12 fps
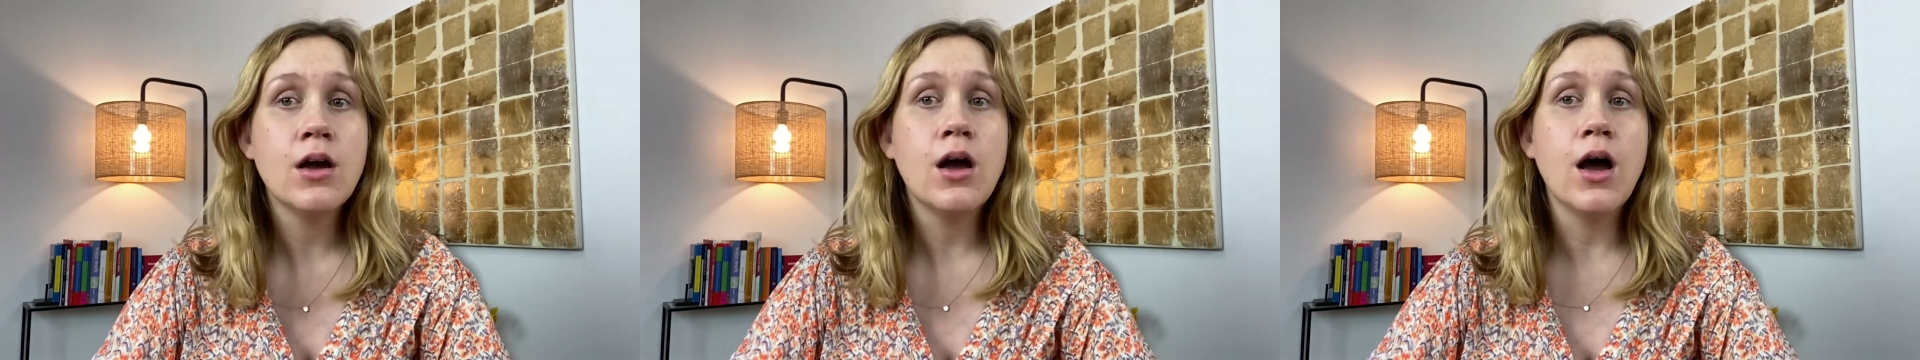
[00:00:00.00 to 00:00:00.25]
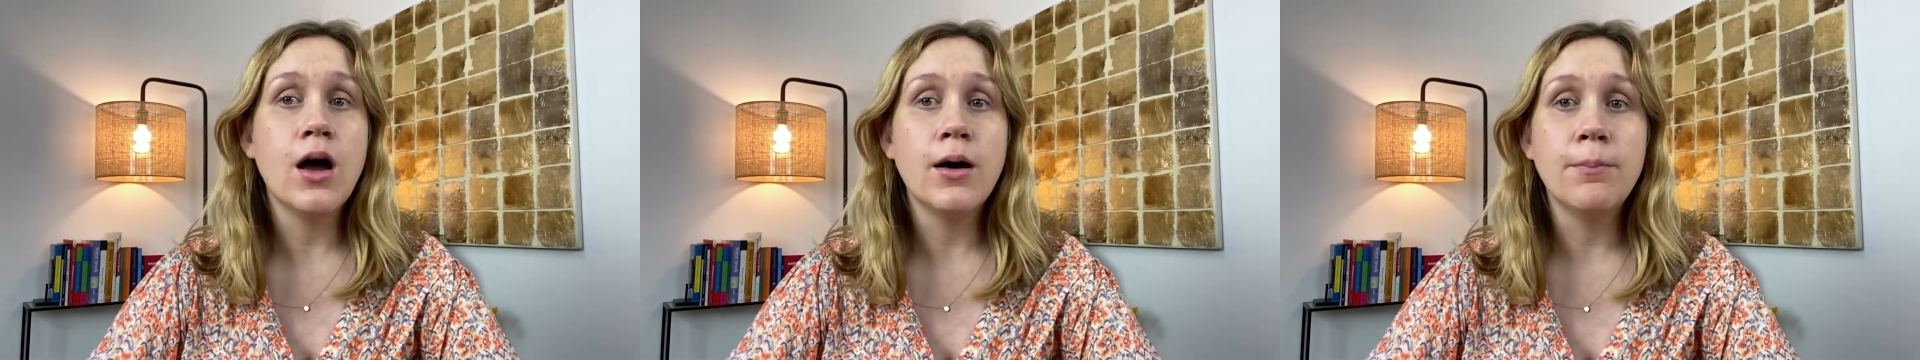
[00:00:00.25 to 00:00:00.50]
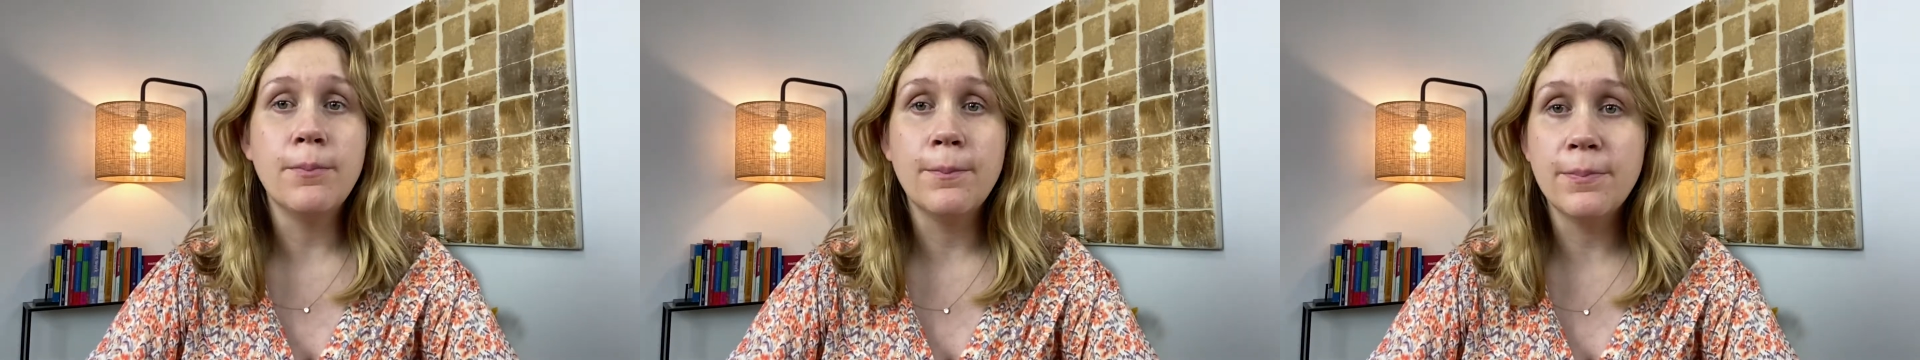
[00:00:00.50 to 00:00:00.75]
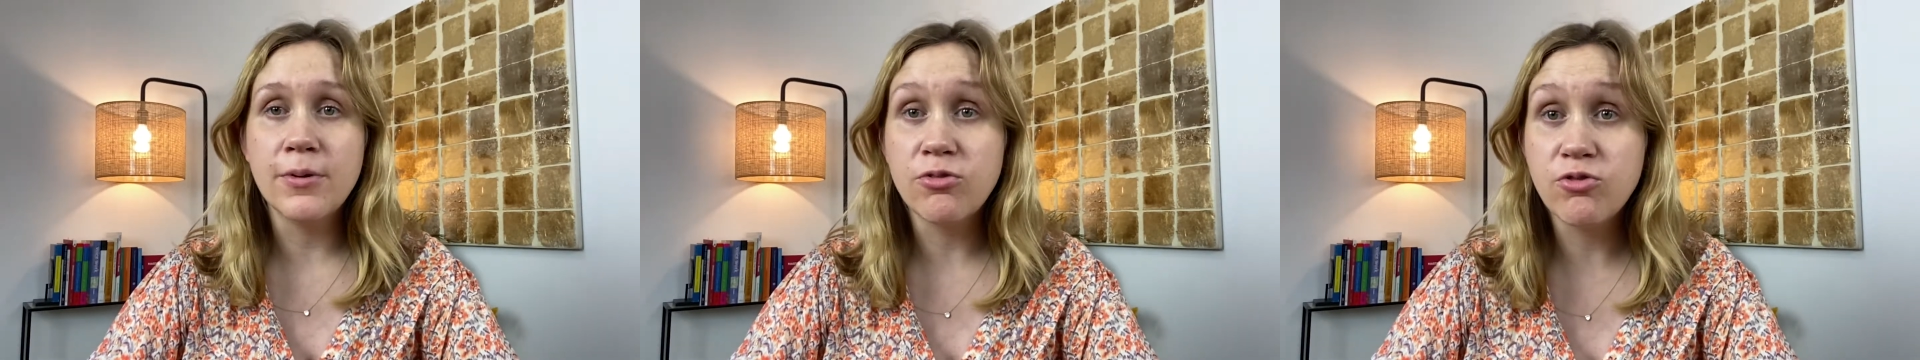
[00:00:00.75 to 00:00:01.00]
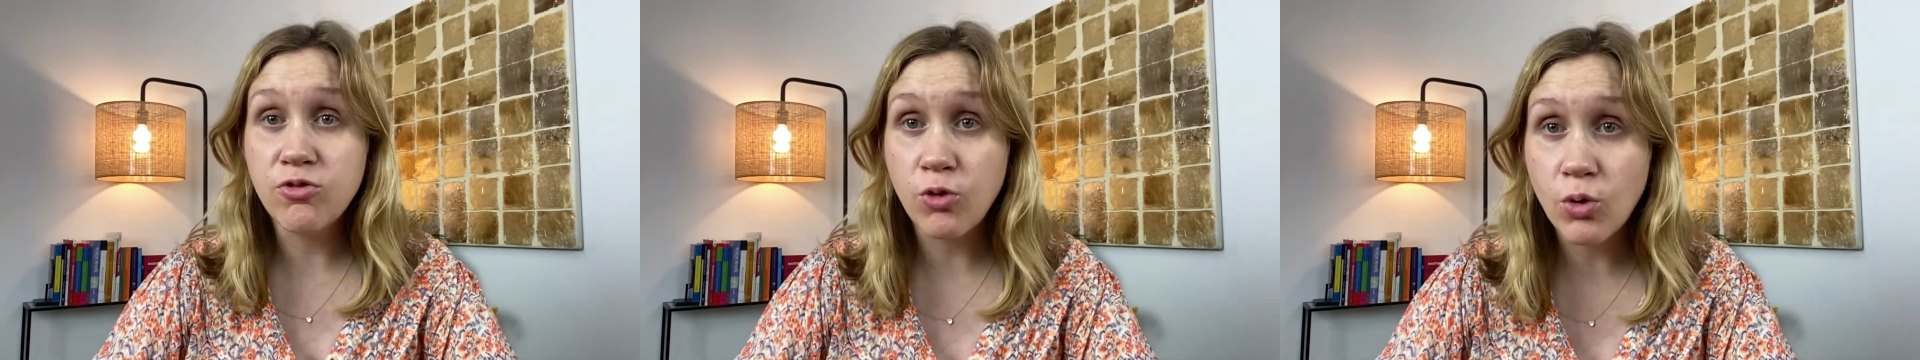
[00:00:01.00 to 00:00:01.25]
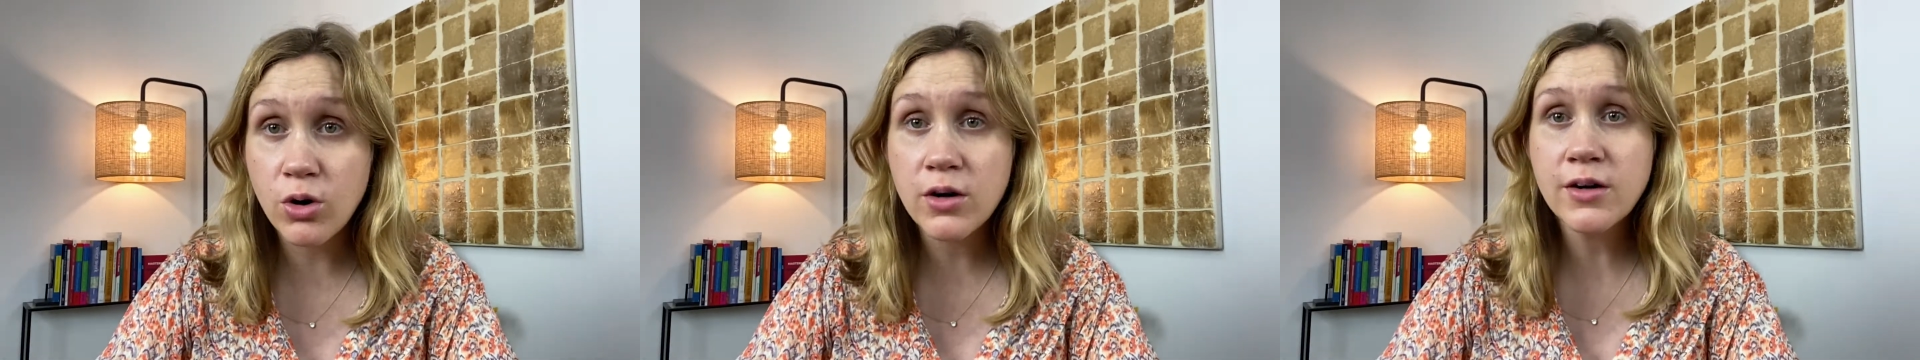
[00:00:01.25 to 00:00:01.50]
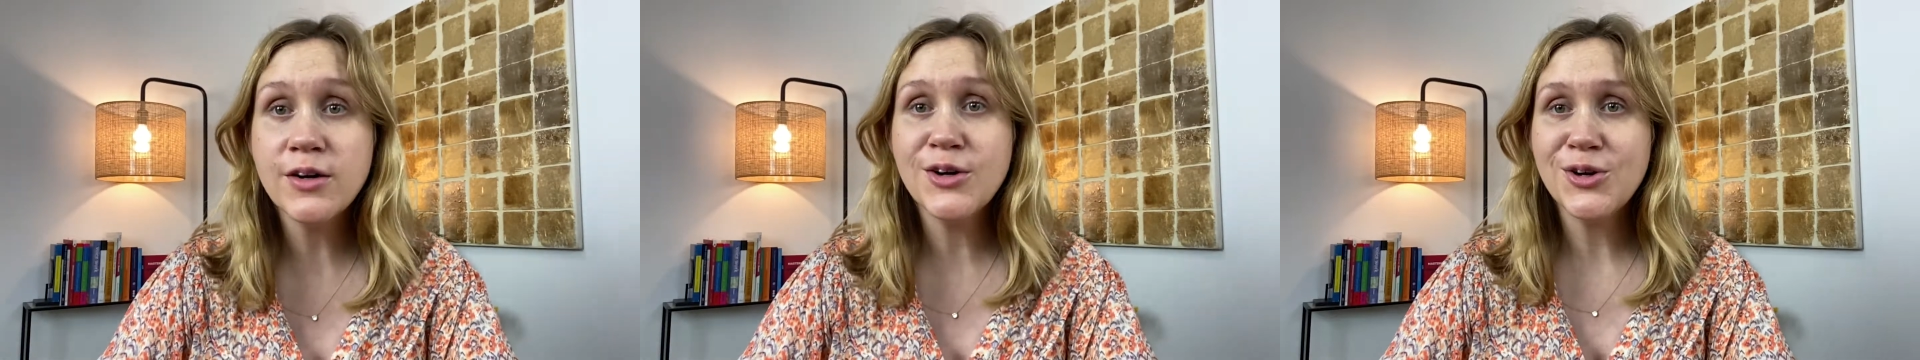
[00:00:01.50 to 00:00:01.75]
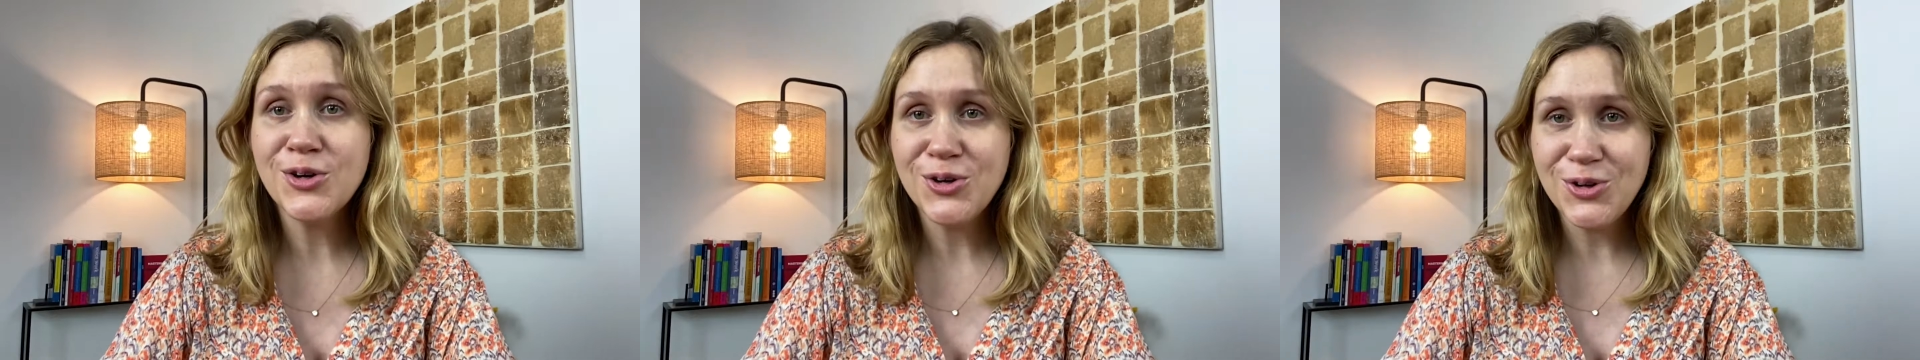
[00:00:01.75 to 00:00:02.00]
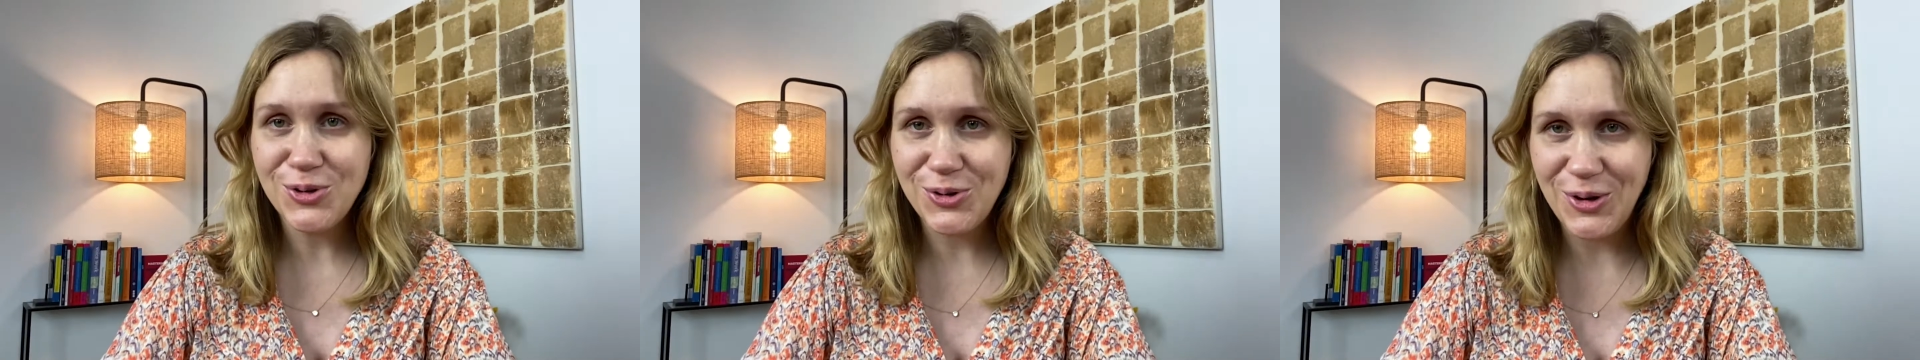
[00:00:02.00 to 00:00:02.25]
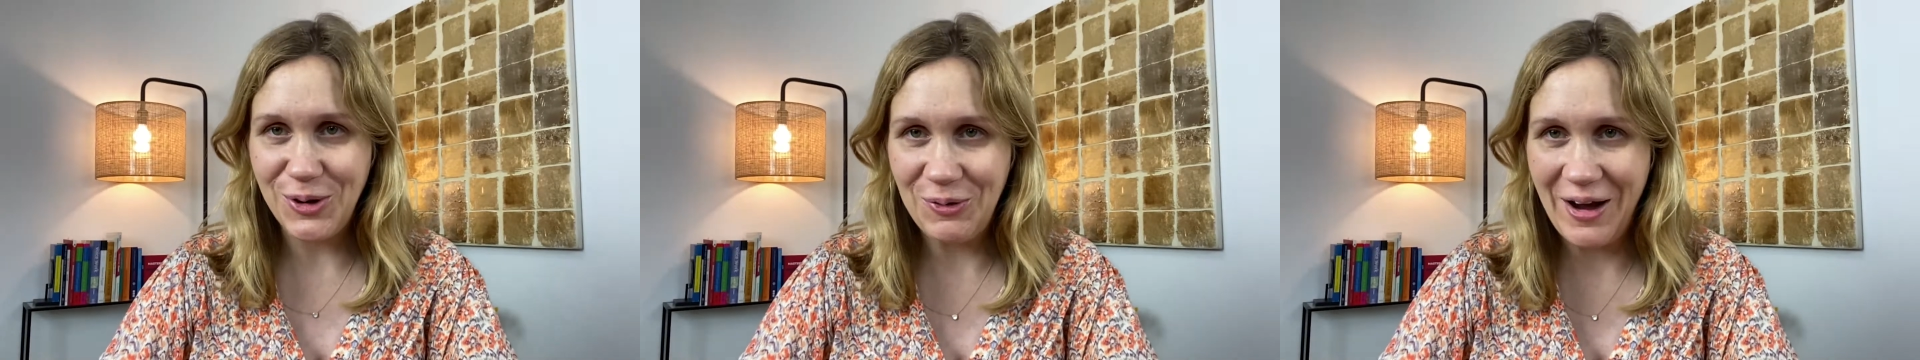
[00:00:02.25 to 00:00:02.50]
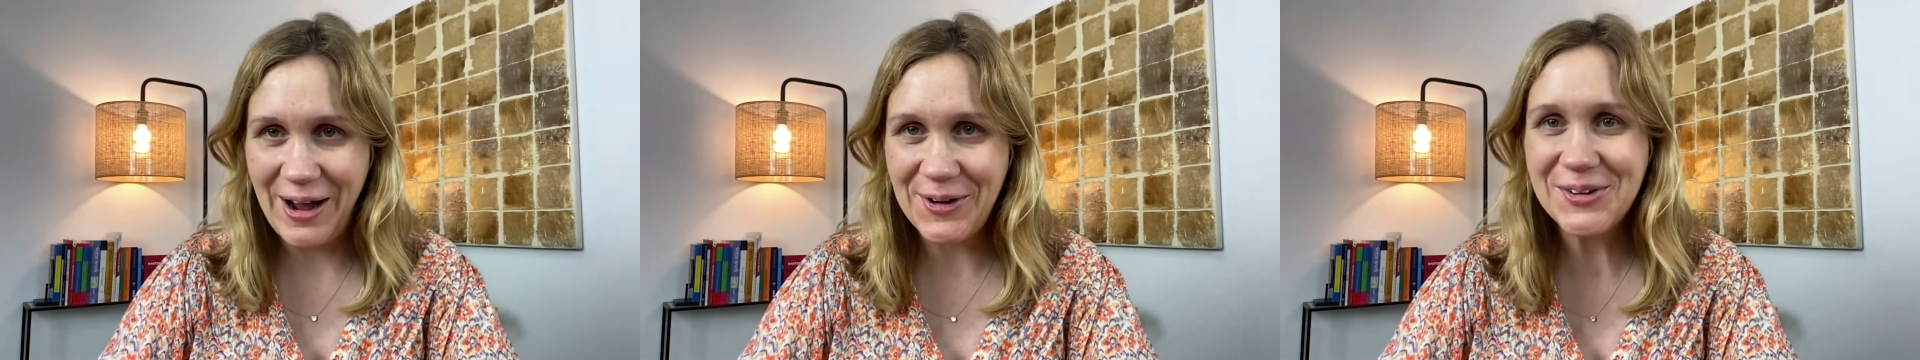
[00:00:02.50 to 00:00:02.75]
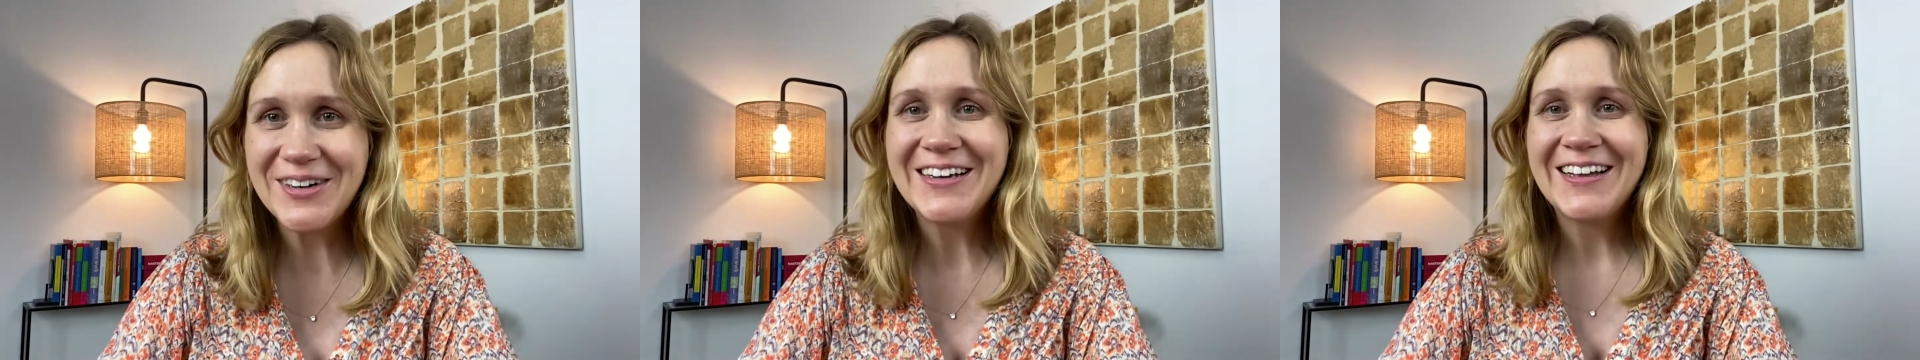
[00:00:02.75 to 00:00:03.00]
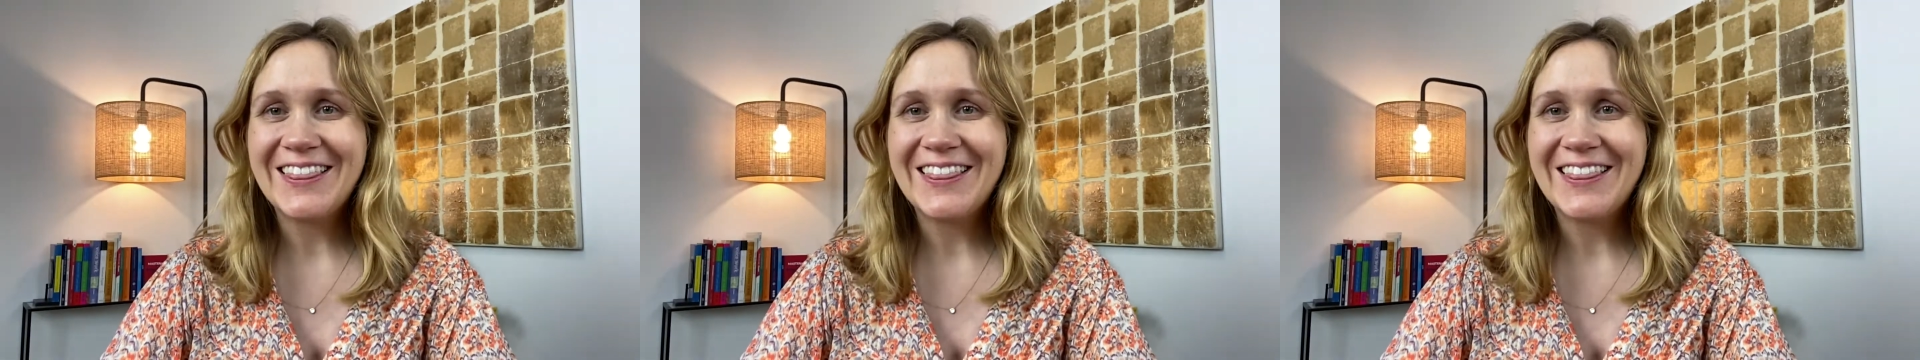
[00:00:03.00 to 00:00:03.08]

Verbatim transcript: um, before you go out.